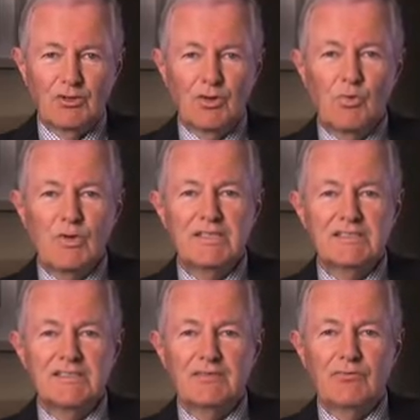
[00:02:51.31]
You're
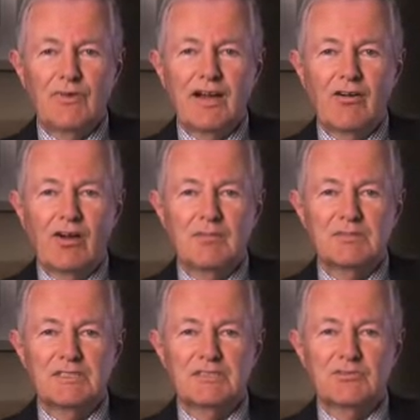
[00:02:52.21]
witnessing
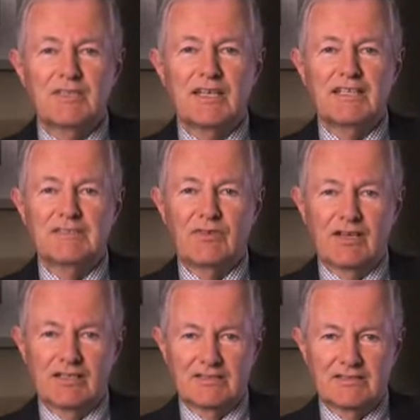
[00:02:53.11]
firearms history at its
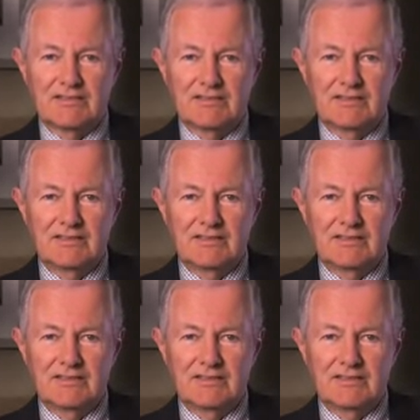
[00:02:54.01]
finest.